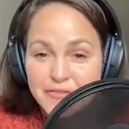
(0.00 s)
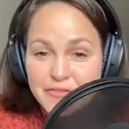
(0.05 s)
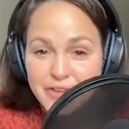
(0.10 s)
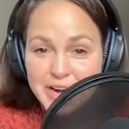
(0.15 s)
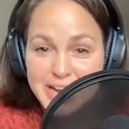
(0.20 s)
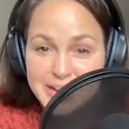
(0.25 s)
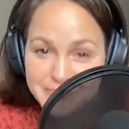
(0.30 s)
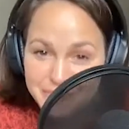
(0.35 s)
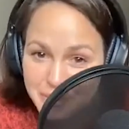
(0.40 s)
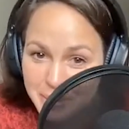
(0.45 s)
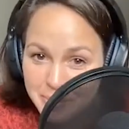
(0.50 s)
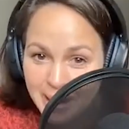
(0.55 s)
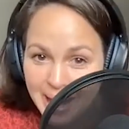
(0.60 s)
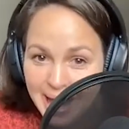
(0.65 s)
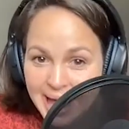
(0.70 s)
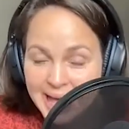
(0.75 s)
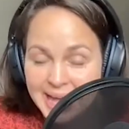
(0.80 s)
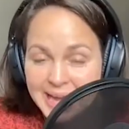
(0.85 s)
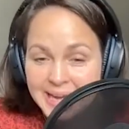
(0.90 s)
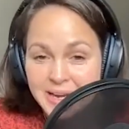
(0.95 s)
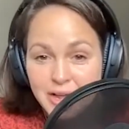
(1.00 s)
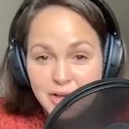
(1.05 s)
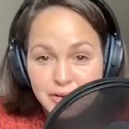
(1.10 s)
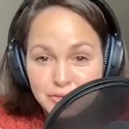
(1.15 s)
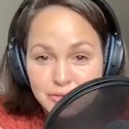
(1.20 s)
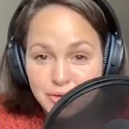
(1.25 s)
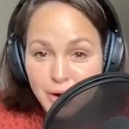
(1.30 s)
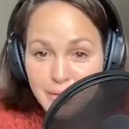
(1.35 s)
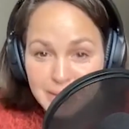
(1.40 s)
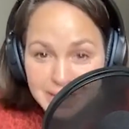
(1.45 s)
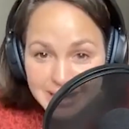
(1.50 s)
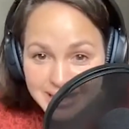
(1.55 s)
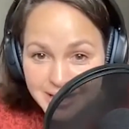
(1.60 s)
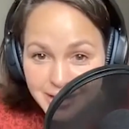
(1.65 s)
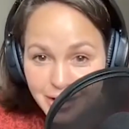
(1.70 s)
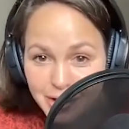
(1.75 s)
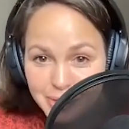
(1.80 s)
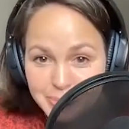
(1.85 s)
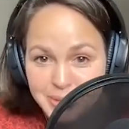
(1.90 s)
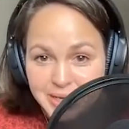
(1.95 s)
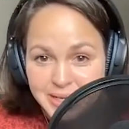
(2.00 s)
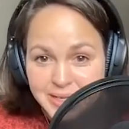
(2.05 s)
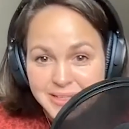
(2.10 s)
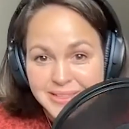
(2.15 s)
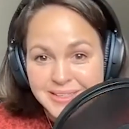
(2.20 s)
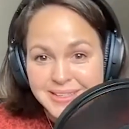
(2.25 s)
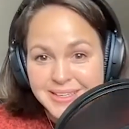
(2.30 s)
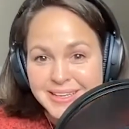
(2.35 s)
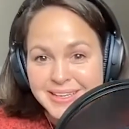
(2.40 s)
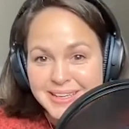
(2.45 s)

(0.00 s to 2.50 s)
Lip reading: free from the pain, growing a human,